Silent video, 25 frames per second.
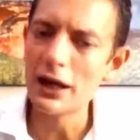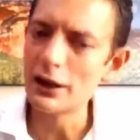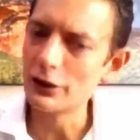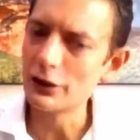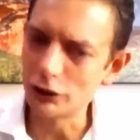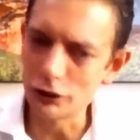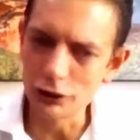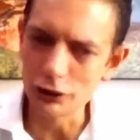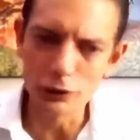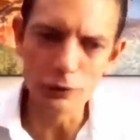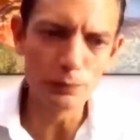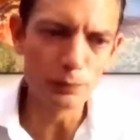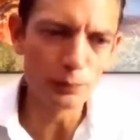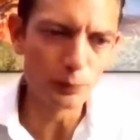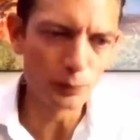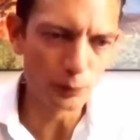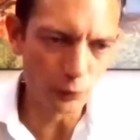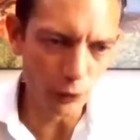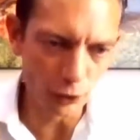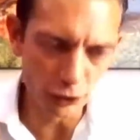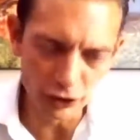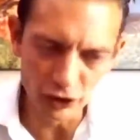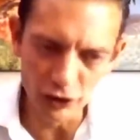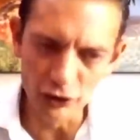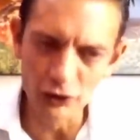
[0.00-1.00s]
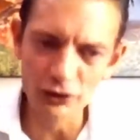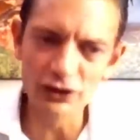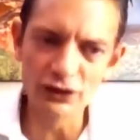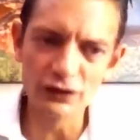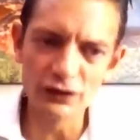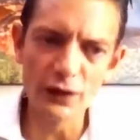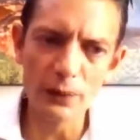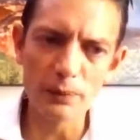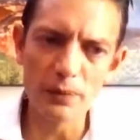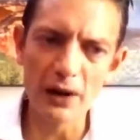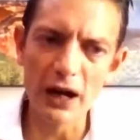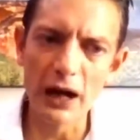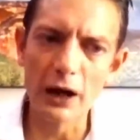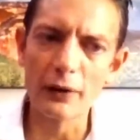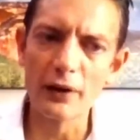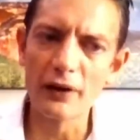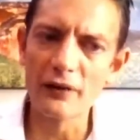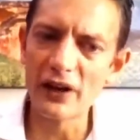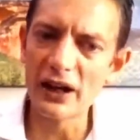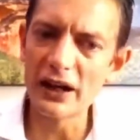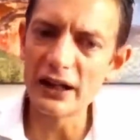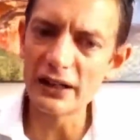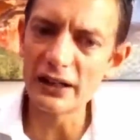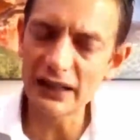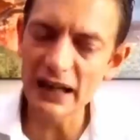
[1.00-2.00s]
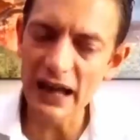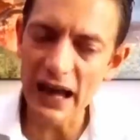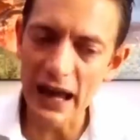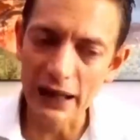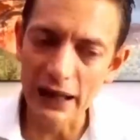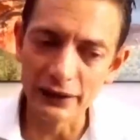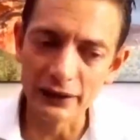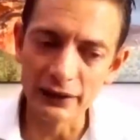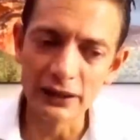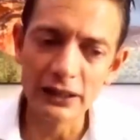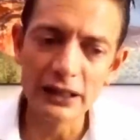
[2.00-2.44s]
to produce the power that it can.